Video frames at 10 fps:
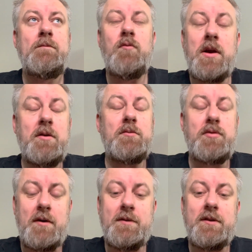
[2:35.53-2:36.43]
record
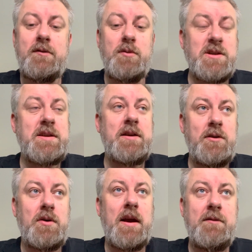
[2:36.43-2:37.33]
profits, which they
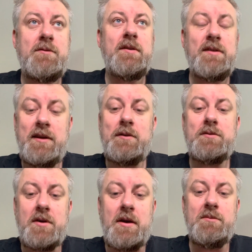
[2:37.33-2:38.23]
do every single
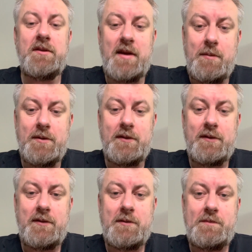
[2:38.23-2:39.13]
time this happens.